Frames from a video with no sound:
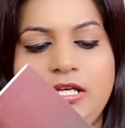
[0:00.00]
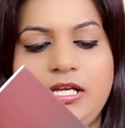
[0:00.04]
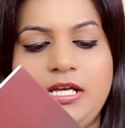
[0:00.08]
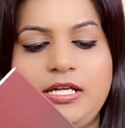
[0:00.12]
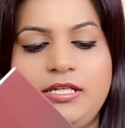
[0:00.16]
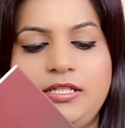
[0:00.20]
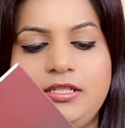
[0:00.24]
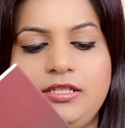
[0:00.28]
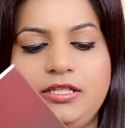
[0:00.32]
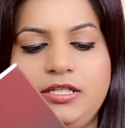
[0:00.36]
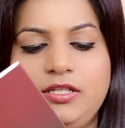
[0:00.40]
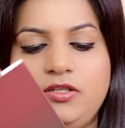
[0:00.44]

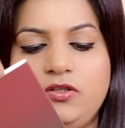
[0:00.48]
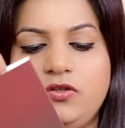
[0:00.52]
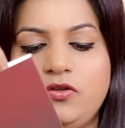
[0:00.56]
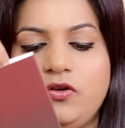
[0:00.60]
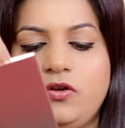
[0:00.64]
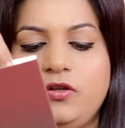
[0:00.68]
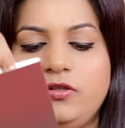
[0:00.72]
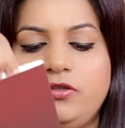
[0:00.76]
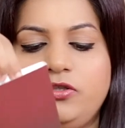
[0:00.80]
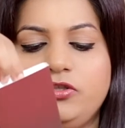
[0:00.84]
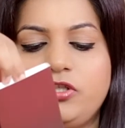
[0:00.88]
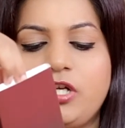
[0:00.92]
And it
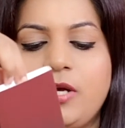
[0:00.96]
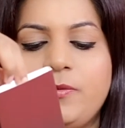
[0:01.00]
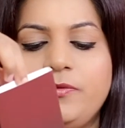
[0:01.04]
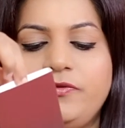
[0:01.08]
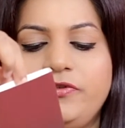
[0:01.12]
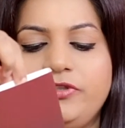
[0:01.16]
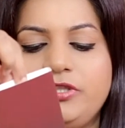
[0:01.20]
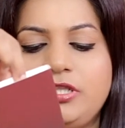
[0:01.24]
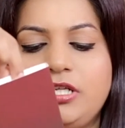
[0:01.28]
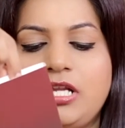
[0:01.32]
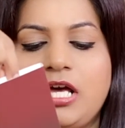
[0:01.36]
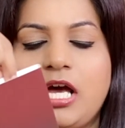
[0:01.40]
also comes
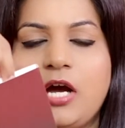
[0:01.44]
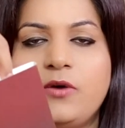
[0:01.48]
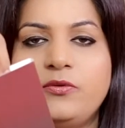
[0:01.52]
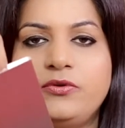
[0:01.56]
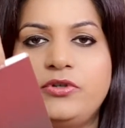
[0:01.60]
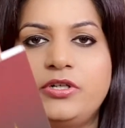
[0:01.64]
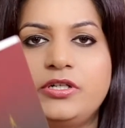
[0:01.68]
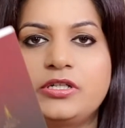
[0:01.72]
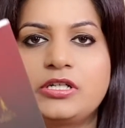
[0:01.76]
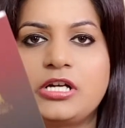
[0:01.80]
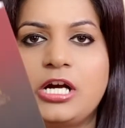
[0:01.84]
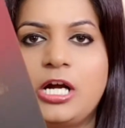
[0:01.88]
with an
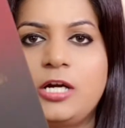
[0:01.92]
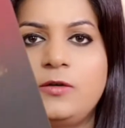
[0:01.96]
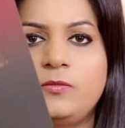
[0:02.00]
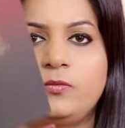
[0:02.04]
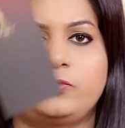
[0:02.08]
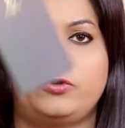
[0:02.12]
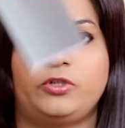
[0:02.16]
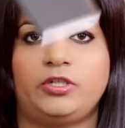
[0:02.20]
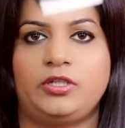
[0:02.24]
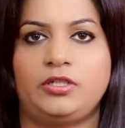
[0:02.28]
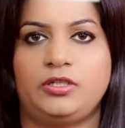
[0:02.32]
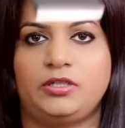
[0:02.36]
outer
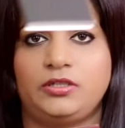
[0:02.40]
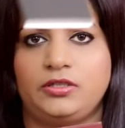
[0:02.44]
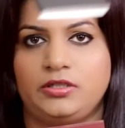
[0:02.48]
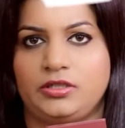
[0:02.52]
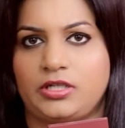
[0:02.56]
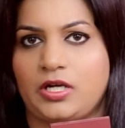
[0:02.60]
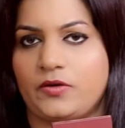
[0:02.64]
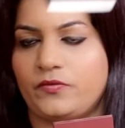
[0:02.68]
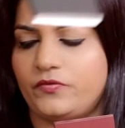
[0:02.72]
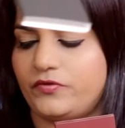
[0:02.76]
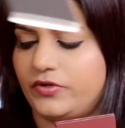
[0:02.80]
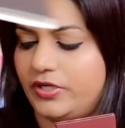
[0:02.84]
cardboard
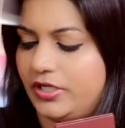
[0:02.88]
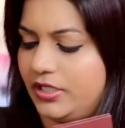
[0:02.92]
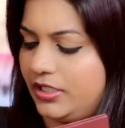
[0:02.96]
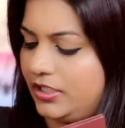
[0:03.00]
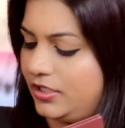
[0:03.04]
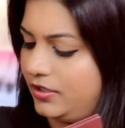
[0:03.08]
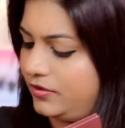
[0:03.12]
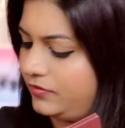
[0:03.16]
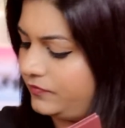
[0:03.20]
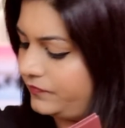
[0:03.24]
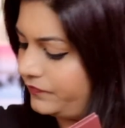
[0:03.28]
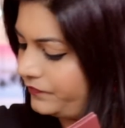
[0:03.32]
covering.
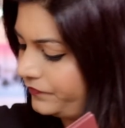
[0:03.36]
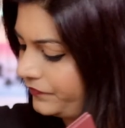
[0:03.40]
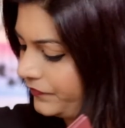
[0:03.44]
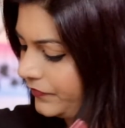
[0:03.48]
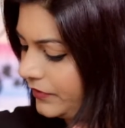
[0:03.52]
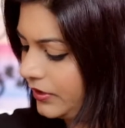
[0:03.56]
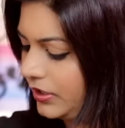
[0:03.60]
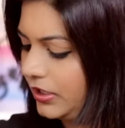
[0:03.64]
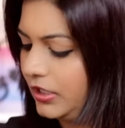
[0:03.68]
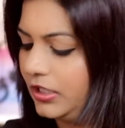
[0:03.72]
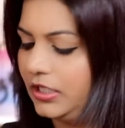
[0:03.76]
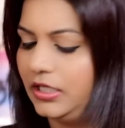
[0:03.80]

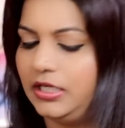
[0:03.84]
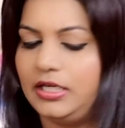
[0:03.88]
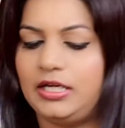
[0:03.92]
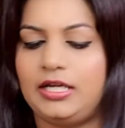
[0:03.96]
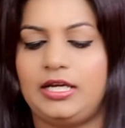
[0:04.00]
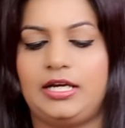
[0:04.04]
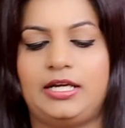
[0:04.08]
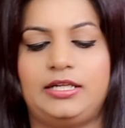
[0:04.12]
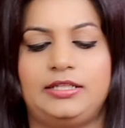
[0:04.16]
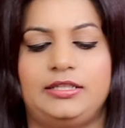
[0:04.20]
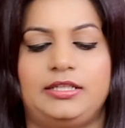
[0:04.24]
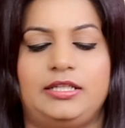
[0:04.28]

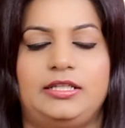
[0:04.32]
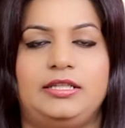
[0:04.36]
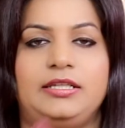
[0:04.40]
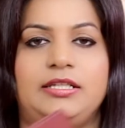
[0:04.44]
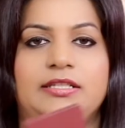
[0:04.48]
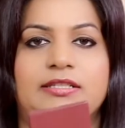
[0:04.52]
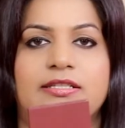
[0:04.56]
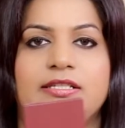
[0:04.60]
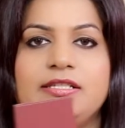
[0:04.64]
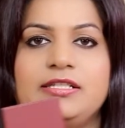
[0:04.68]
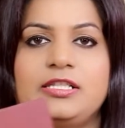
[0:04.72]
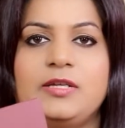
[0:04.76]
And then
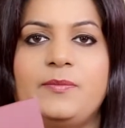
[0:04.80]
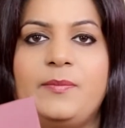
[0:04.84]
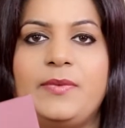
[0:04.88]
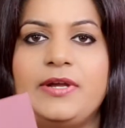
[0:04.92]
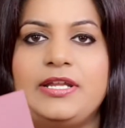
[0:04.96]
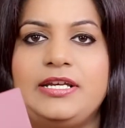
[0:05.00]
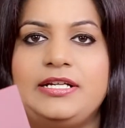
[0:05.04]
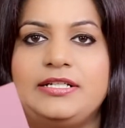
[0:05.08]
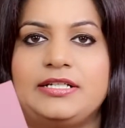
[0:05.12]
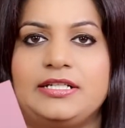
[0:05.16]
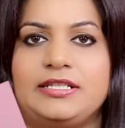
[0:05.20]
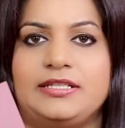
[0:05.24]
this is the
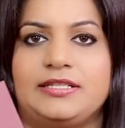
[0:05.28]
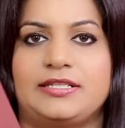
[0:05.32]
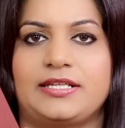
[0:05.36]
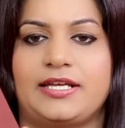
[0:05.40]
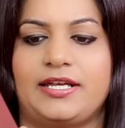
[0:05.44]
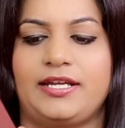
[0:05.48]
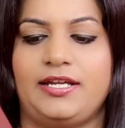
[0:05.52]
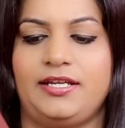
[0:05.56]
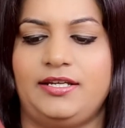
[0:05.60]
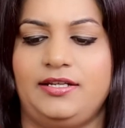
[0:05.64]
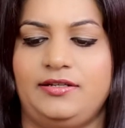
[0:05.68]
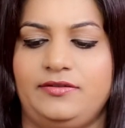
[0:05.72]
palette
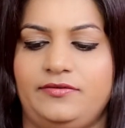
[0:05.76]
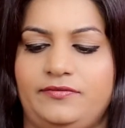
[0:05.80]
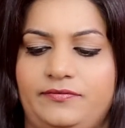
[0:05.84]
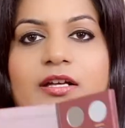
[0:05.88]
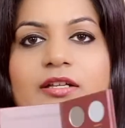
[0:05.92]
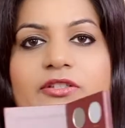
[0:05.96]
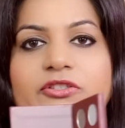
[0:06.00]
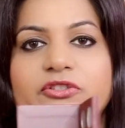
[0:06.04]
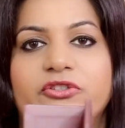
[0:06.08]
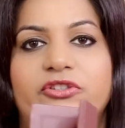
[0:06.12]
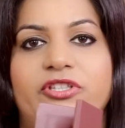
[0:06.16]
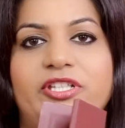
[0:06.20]
inside.
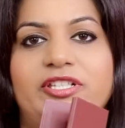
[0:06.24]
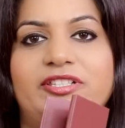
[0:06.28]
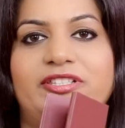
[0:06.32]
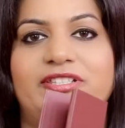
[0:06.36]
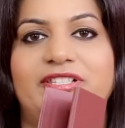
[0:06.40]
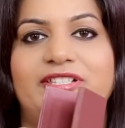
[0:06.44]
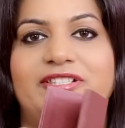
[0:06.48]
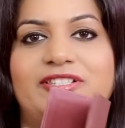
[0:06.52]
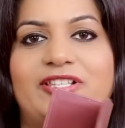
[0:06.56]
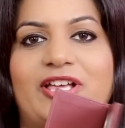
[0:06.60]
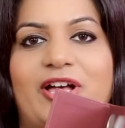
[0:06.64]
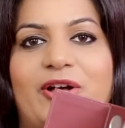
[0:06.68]
So this
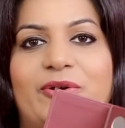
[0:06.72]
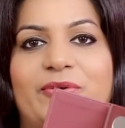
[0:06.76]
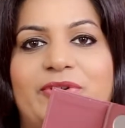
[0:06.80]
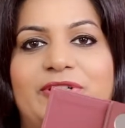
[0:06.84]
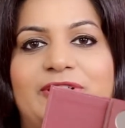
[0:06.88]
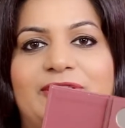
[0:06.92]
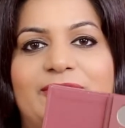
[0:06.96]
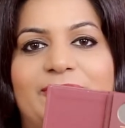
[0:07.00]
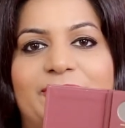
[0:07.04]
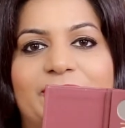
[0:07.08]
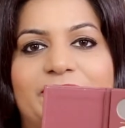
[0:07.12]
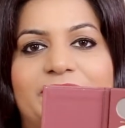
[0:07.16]
is how
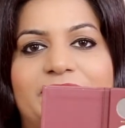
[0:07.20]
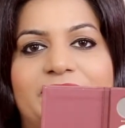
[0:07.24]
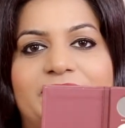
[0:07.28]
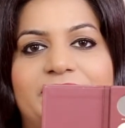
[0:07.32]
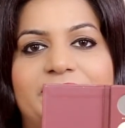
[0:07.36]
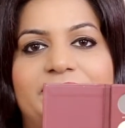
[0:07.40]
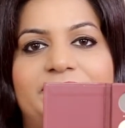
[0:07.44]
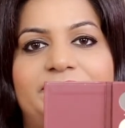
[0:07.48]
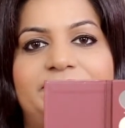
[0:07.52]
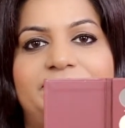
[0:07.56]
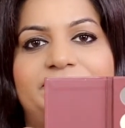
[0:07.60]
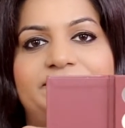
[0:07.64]
it looks.
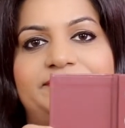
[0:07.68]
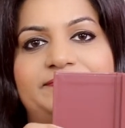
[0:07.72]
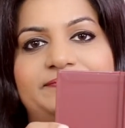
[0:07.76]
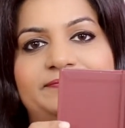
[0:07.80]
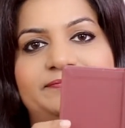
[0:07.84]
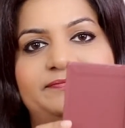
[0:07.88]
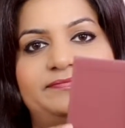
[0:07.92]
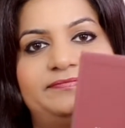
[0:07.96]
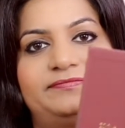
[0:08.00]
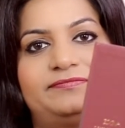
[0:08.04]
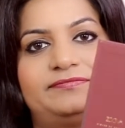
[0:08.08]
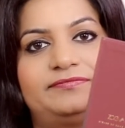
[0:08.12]

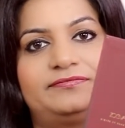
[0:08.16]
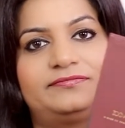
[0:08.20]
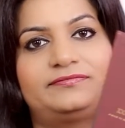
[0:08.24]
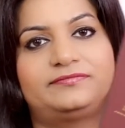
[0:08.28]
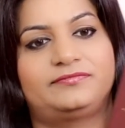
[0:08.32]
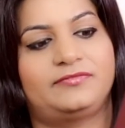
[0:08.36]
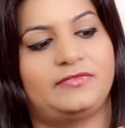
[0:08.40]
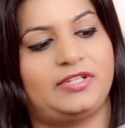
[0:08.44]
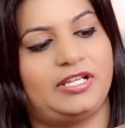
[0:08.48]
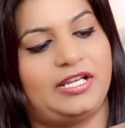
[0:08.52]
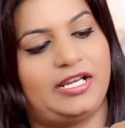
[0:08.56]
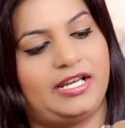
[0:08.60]

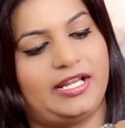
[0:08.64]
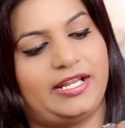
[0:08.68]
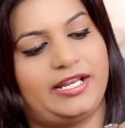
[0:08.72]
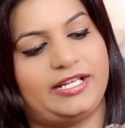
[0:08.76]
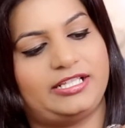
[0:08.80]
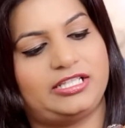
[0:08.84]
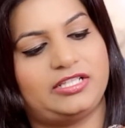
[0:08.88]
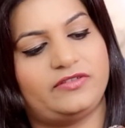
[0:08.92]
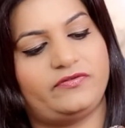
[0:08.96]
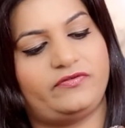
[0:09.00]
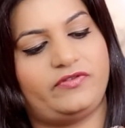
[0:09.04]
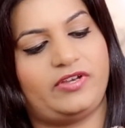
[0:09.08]

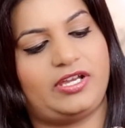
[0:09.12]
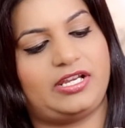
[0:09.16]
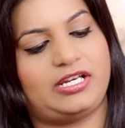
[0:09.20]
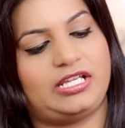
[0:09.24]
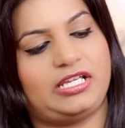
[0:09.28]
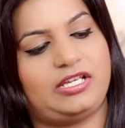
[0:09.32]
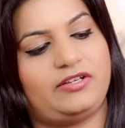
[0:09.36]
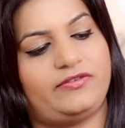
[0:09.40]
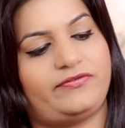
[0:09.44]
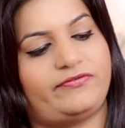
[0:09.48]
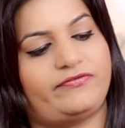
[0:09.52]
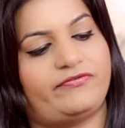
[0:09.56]
It's a
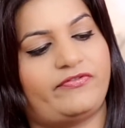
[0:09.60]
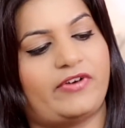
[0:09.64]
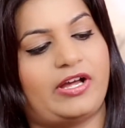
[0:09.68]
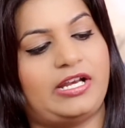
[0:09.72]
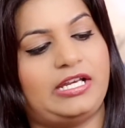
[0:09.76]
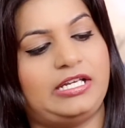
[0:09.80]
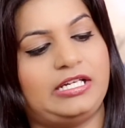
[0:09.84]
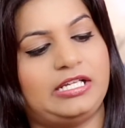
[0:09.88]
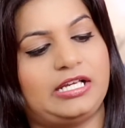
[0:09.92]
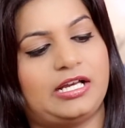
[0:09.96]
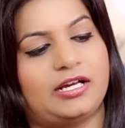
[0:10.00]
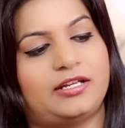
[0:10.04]
very
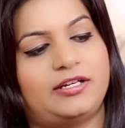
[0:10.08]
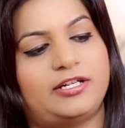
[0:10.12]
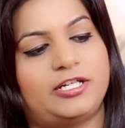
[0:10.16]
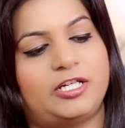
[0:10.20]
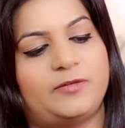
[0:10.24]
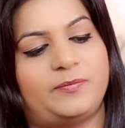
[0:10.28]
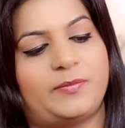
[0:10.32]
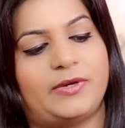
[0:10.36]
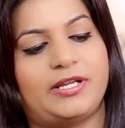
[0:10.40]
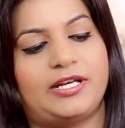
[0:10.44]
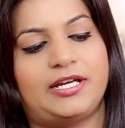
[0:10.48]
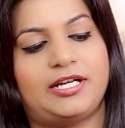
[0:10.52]
fun
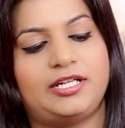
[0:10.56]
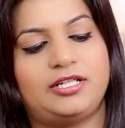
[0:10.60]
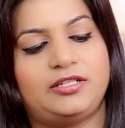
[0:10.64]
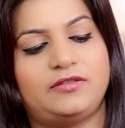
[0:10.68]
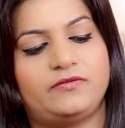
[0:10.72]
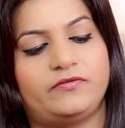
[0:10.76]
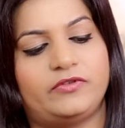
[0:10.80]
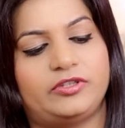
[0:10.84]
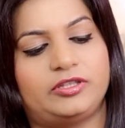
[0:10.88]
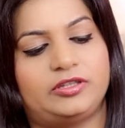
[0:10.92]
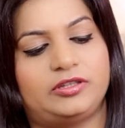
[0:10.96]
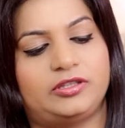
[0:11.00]
colored palette
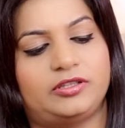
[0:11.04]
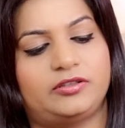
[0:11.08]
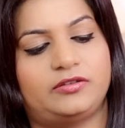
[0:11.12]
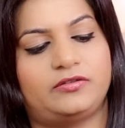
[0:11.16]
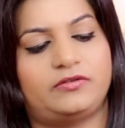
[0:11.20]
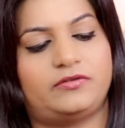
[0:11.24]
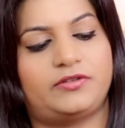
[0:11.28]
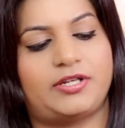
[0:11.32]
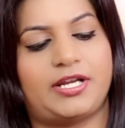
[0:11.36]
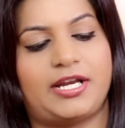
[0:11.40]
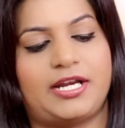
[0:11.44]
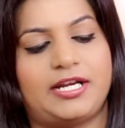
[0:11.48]
with
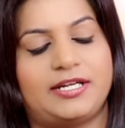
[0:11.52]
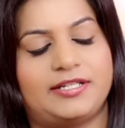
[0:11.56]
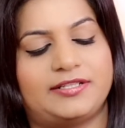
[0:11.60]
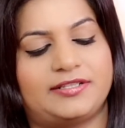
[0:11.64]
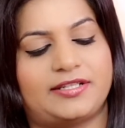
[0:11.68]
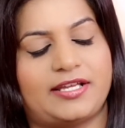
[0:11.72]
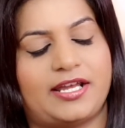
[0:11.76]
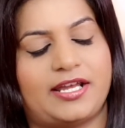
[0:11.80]
the reds